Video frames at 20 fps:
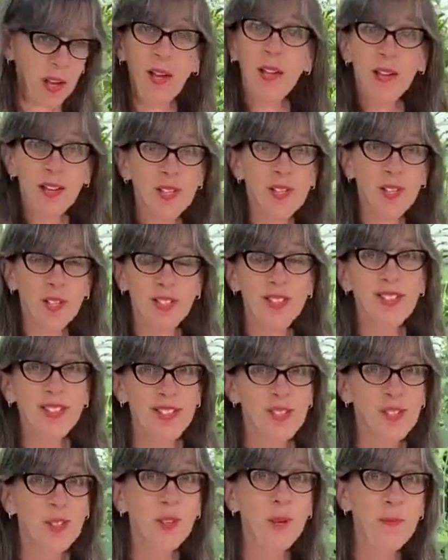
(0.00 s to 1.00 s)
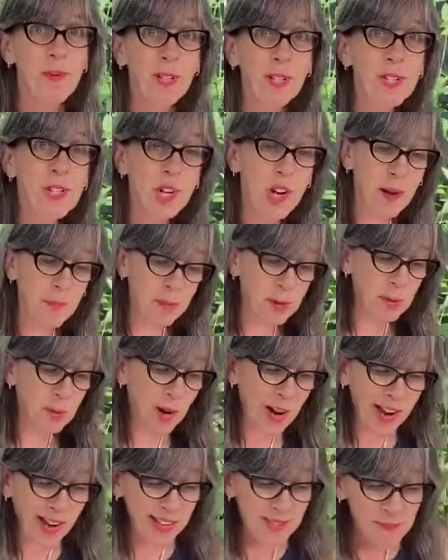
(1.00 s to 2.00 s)
It's going to be a choppy
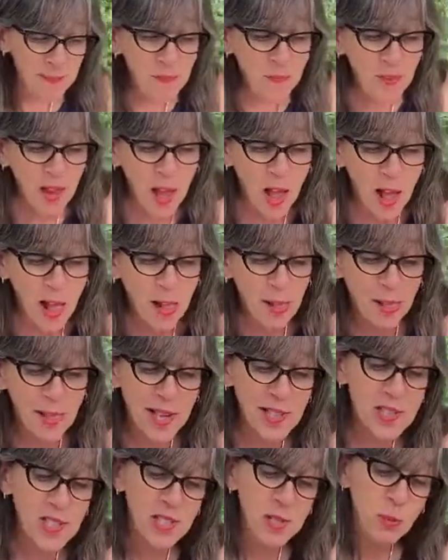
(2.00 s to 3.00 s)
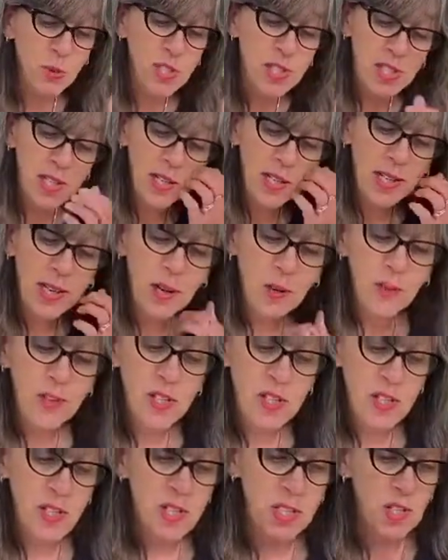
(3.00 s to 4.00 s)
ride. Let's see what's in here.
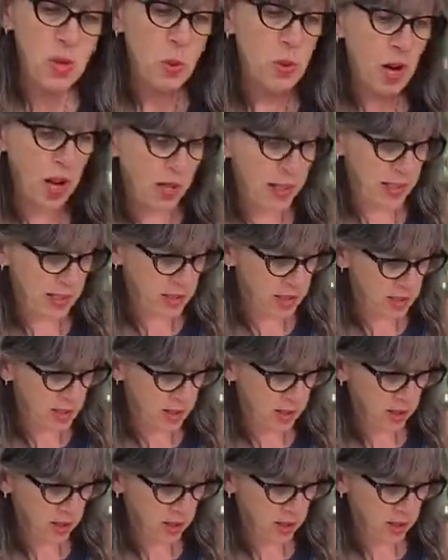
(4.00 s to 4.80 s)
This is so nice.